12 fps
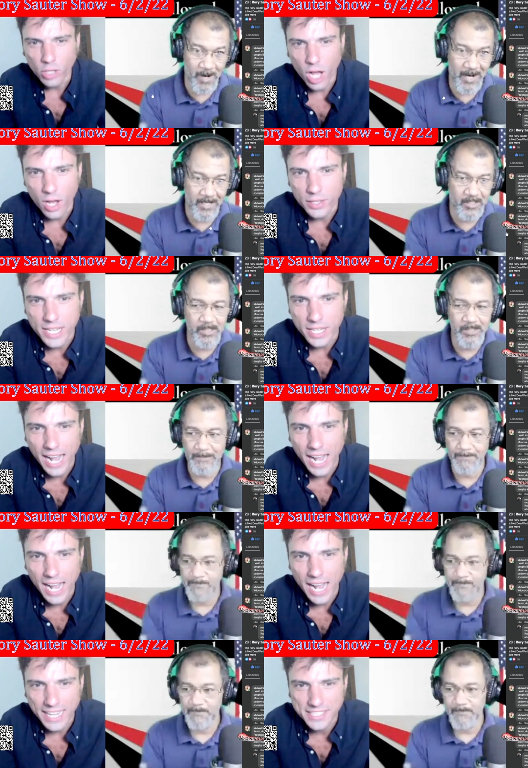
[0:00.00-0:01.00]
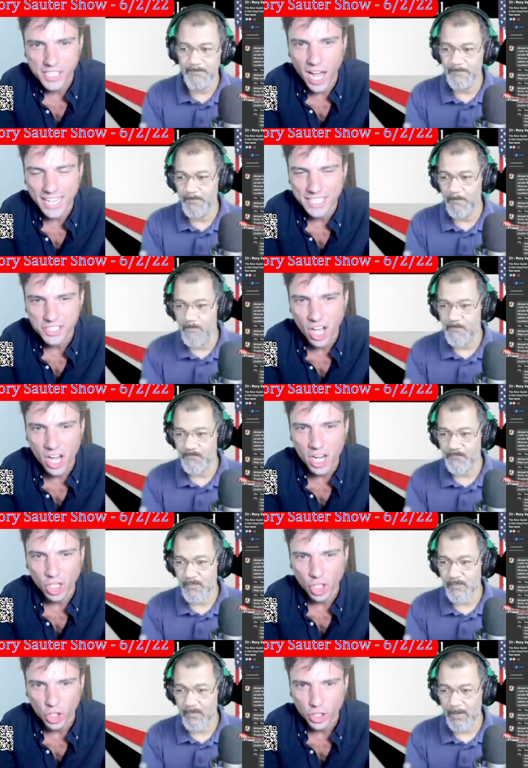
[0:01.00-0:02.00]
Speaker 1: Uh, I saw I saw an
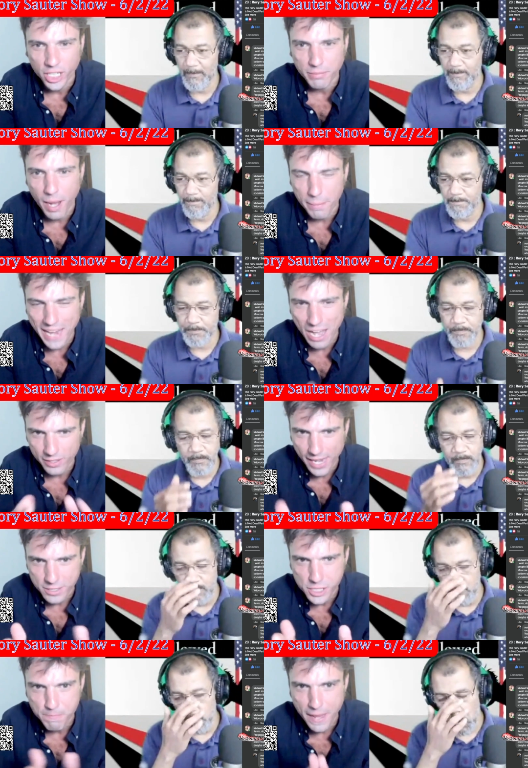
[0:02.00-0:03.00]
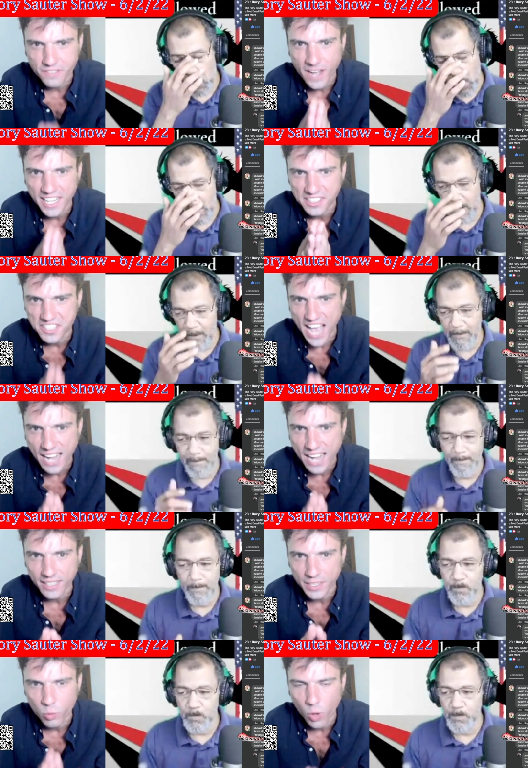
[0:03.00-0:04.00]
alert come up. Now now specify
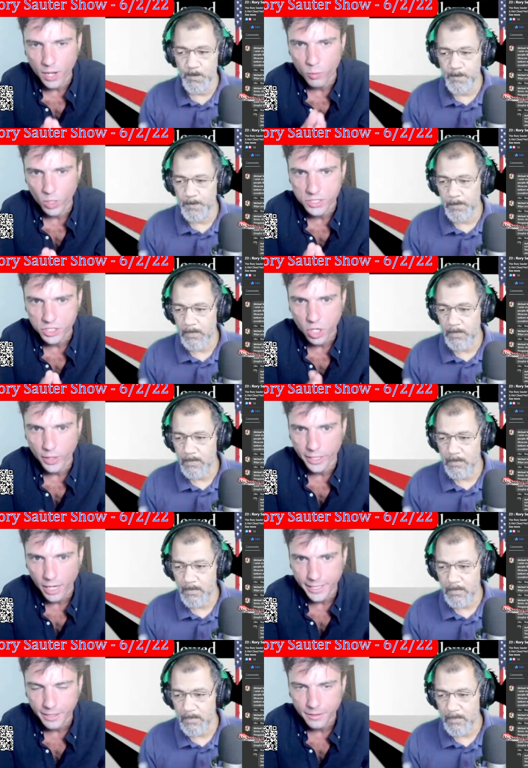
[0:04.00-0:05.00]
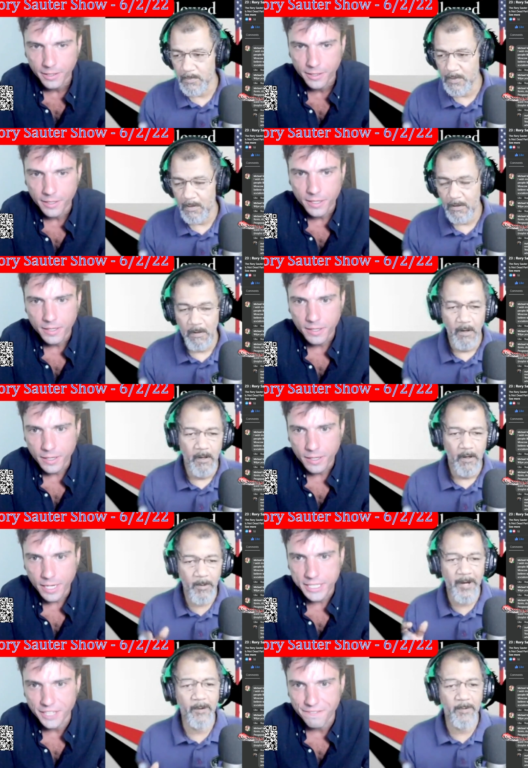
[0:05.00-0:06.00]
exactly what what's going on here.
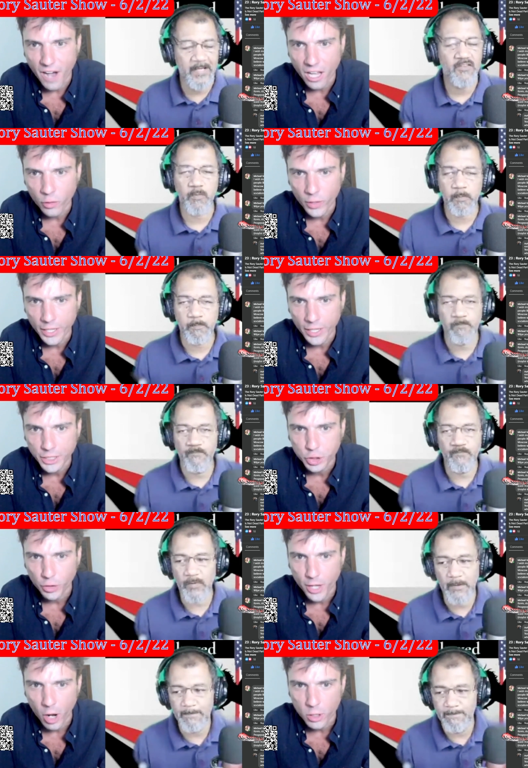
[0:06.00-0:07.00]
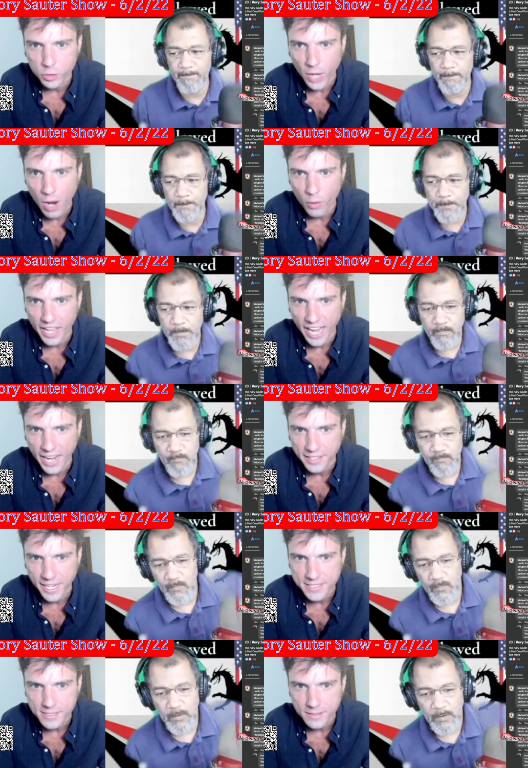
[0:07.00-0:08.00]
Well, Is he following it, Trudeau's route with
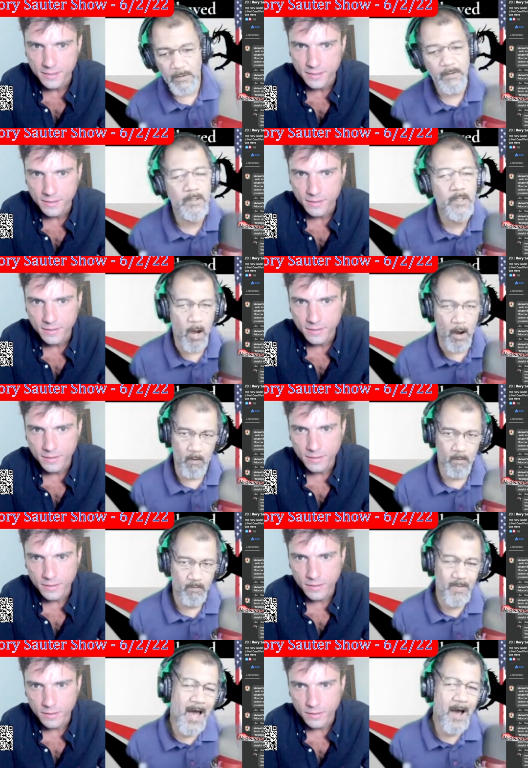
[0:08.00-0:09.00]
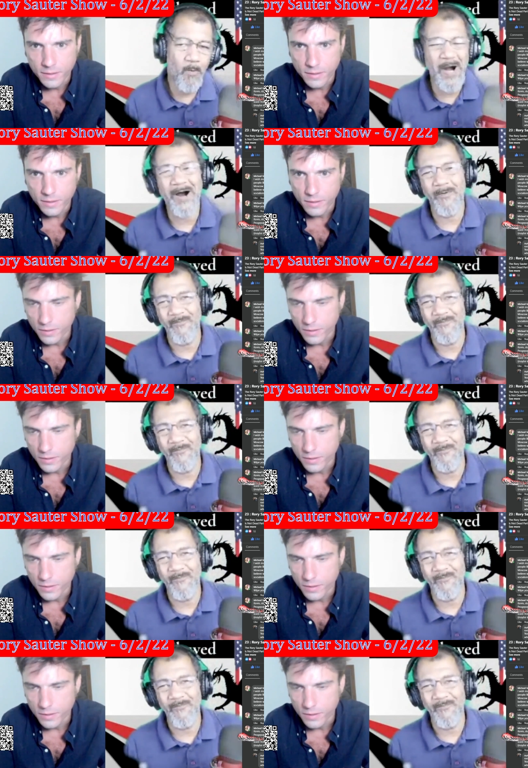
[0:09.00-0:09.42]
handguns?
Speaker 2: No, not well,